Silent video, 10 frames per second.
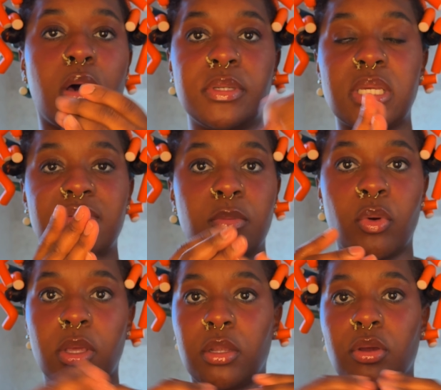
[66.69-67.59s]
Always have some
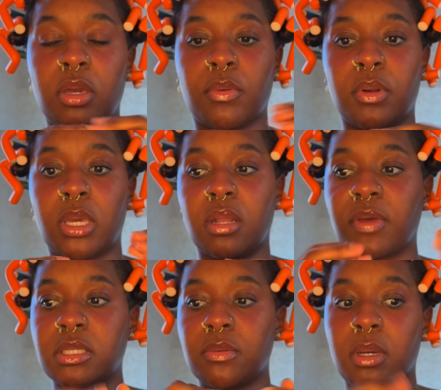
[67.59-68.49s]
oil in your hair when you're taking out
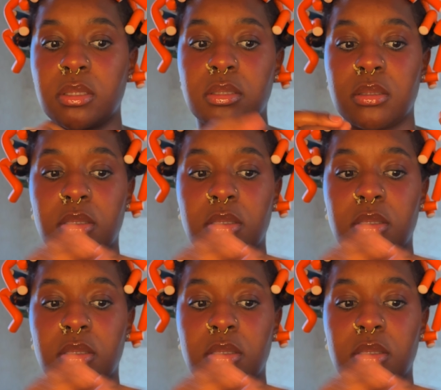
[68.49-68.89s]
flexi rods.